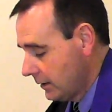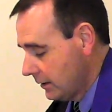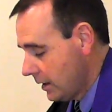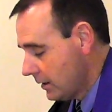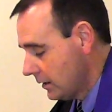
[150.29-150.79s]

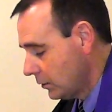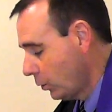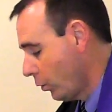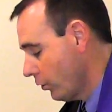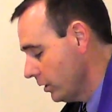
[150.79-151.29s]
not in
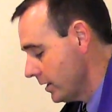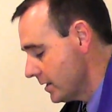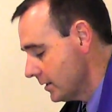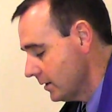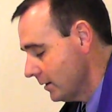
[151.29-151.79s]

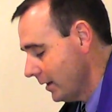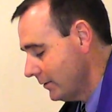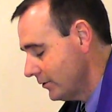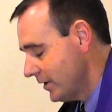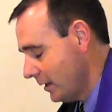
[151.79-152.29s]
quarreling
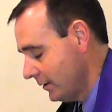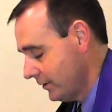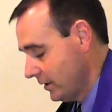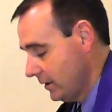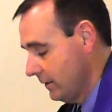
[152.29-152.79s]
and
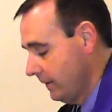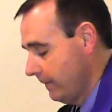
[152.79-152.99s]
jealousy